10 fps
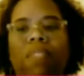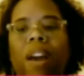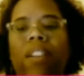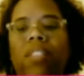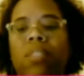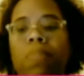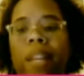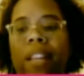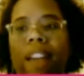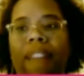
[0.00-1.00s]
She talked about
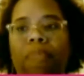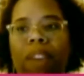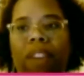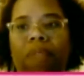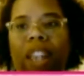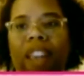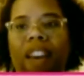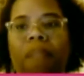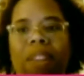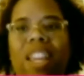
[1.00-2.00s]
her Speak Life movement,